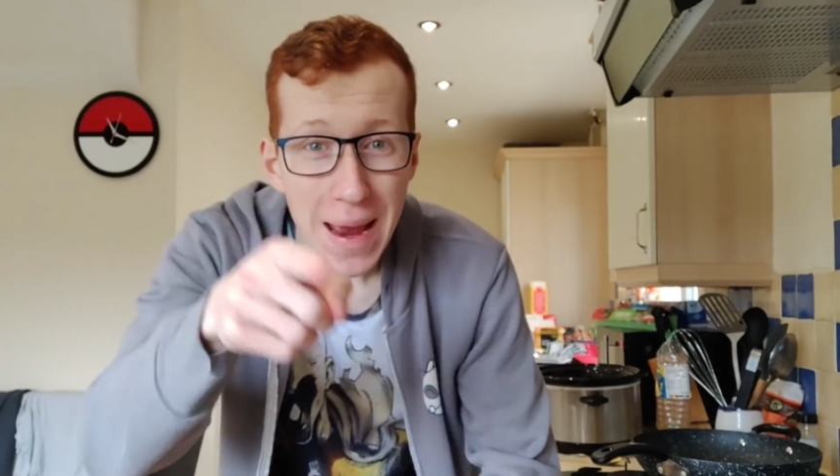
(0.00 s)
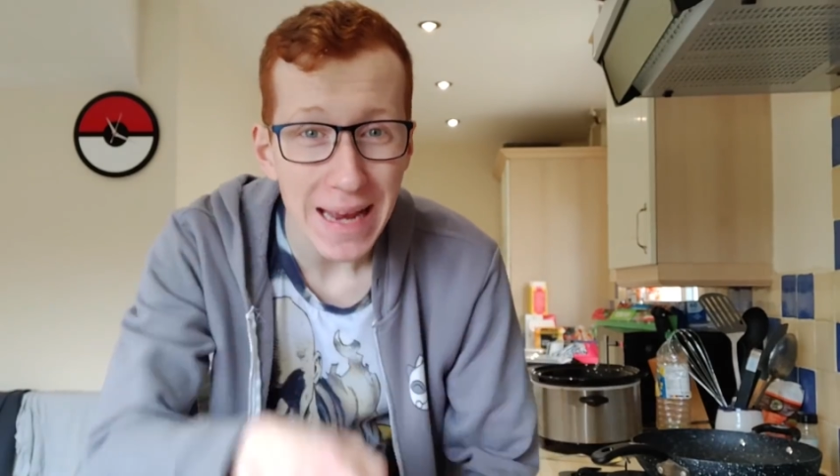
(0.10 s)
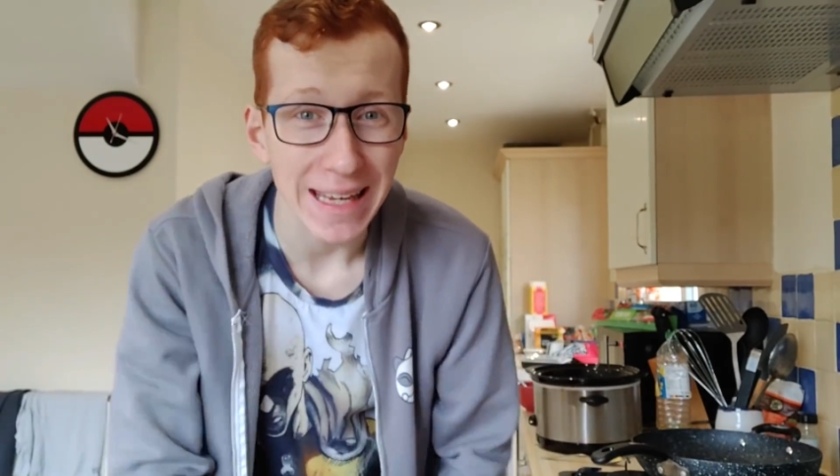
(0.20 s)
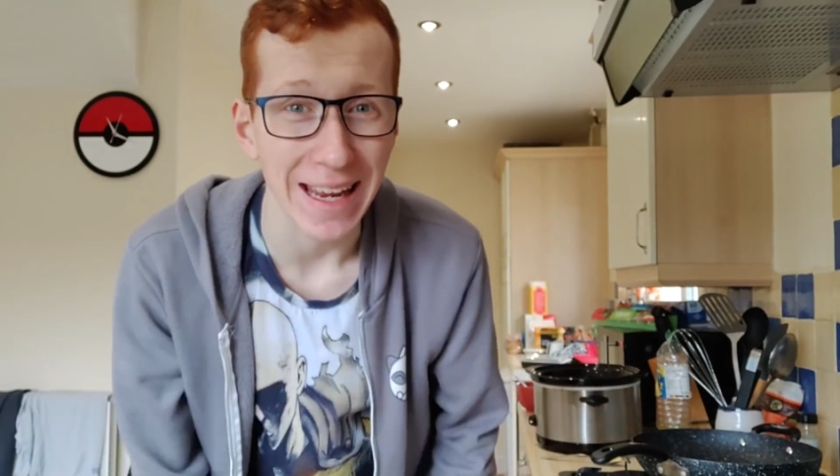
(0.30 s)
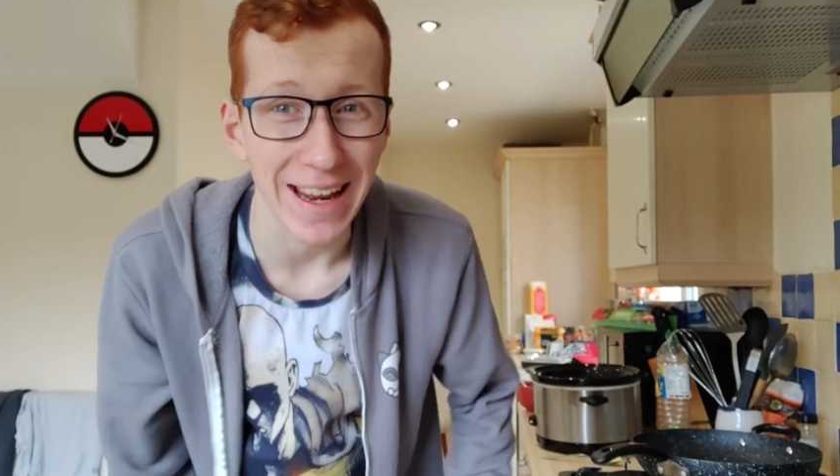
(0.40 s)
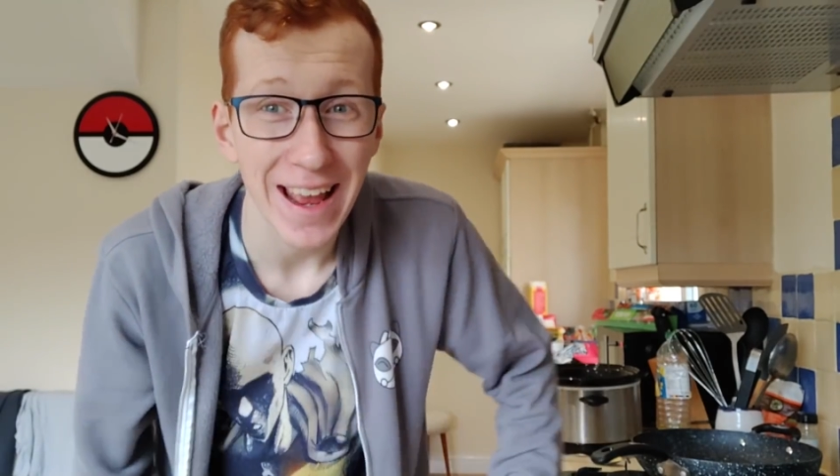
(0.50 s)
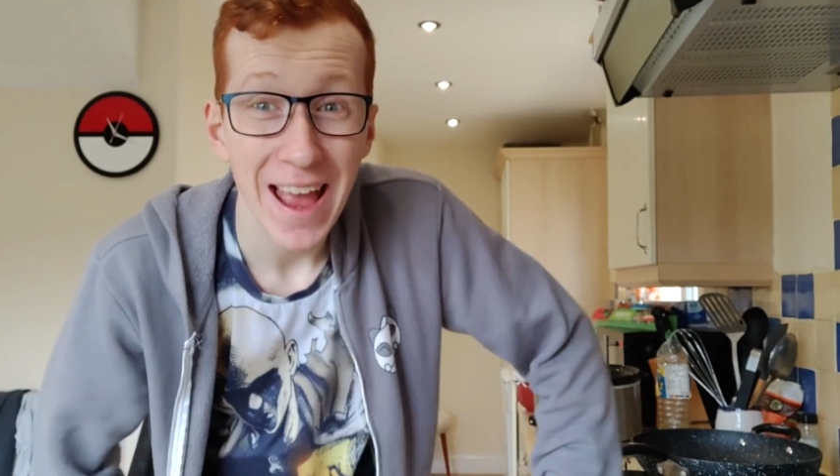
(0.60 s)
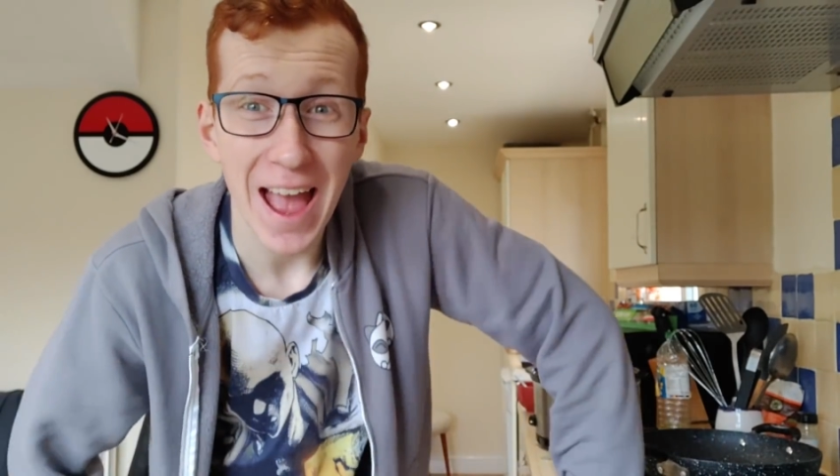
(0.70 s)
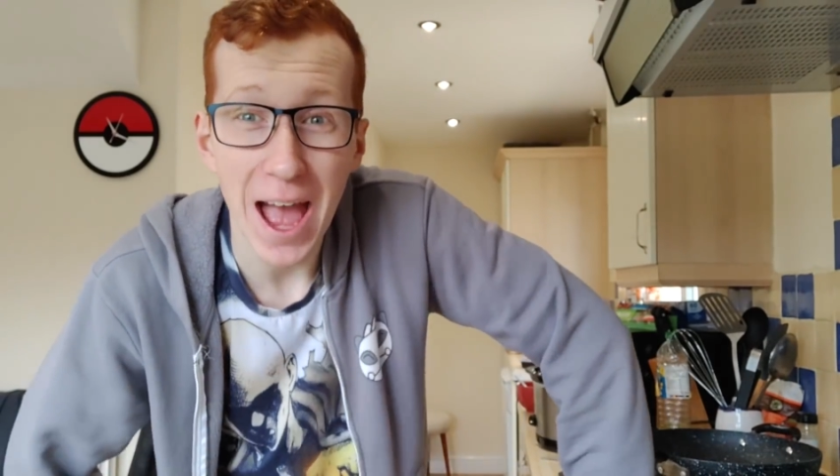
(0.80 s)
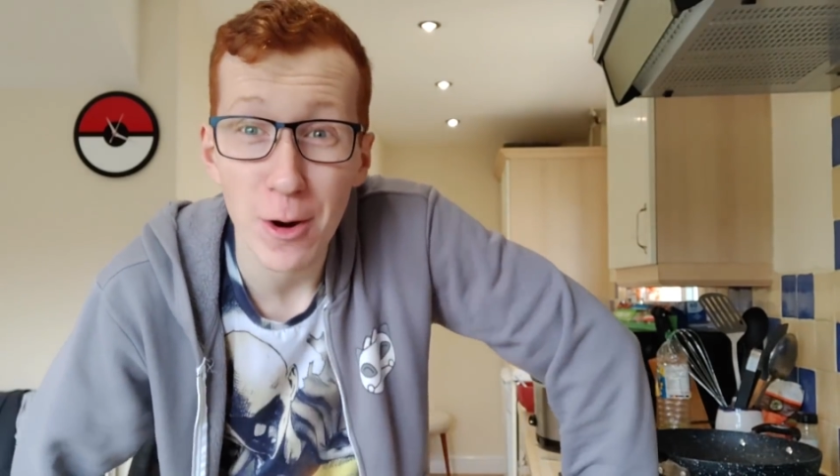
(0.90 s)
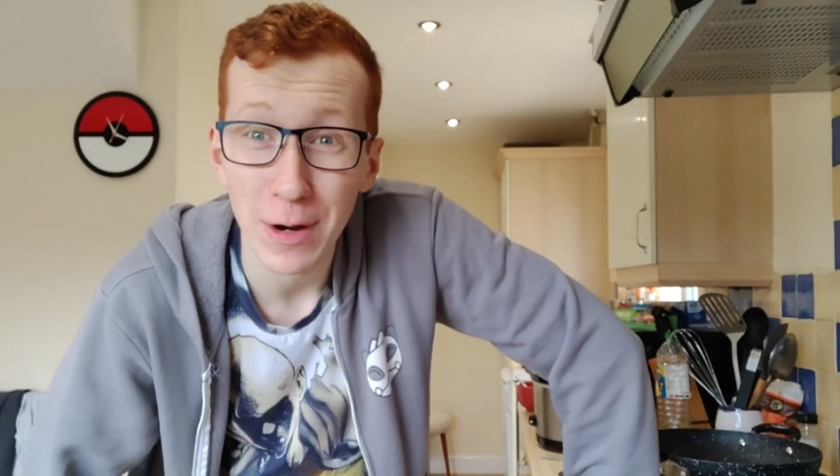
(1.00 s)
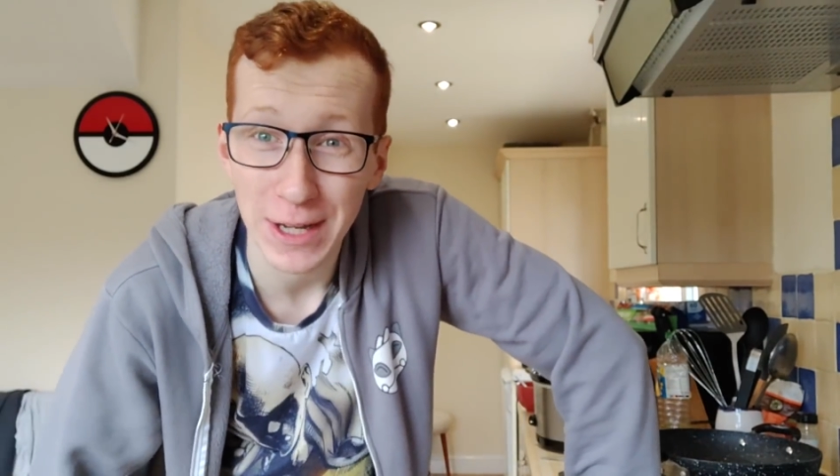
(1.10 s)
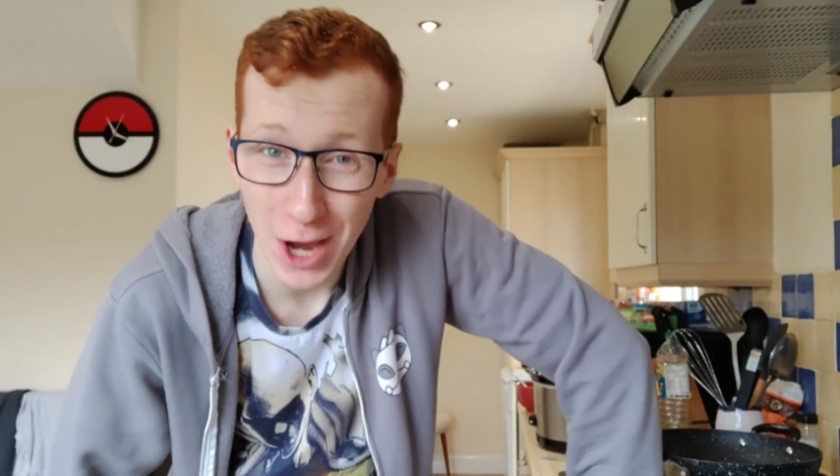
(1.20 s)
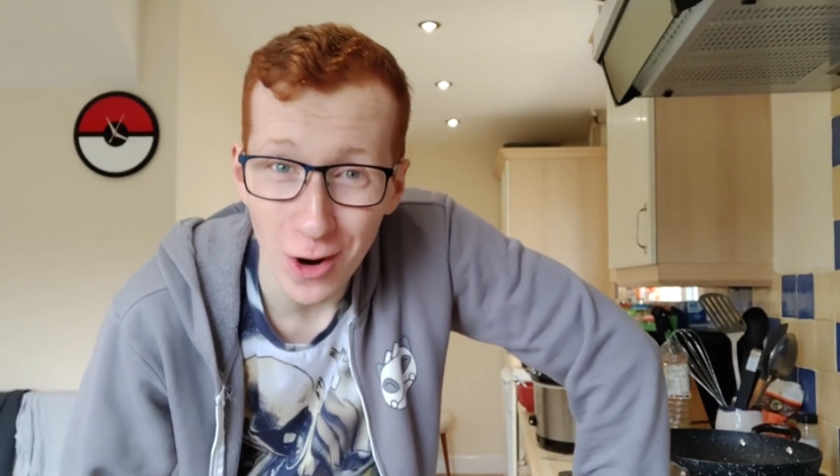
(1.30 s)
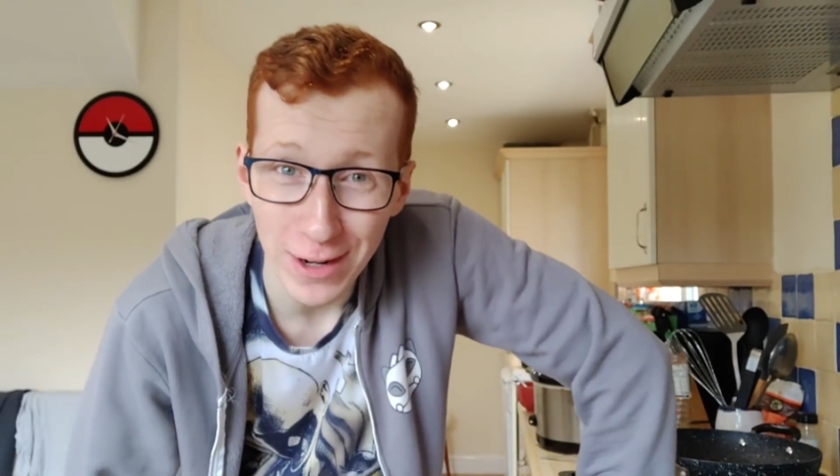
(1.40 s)
making
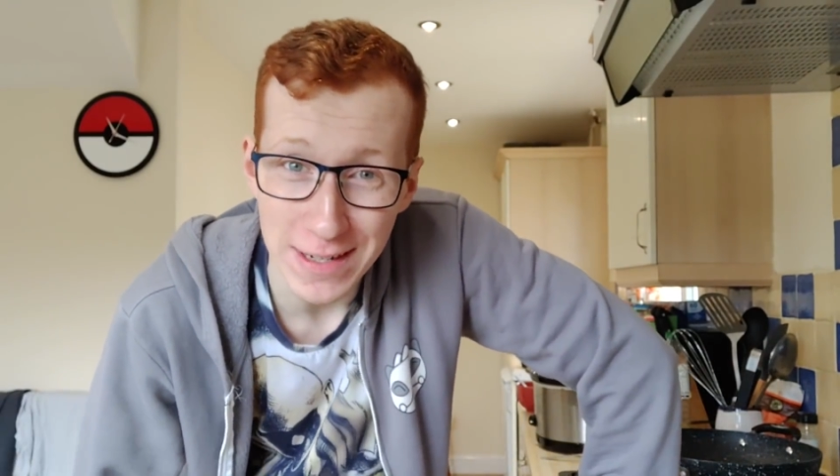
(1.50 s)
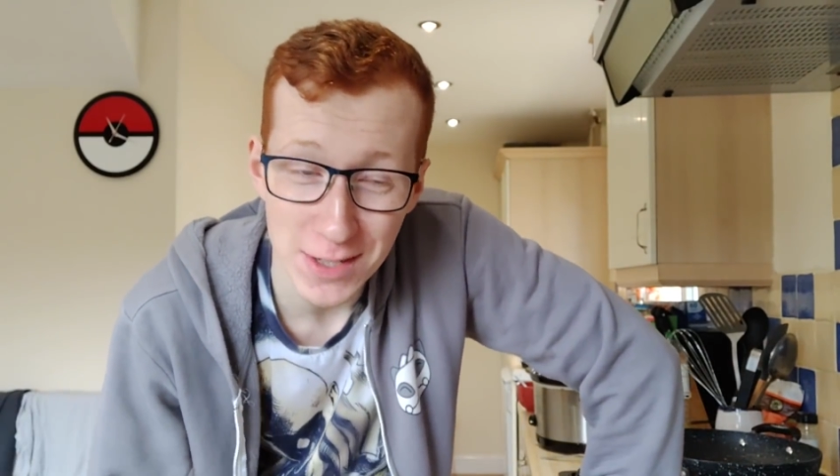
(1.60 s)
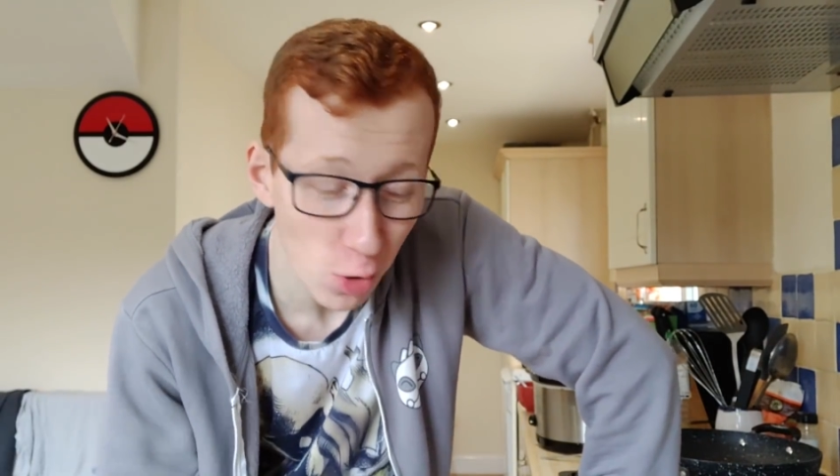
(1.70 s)
our curry.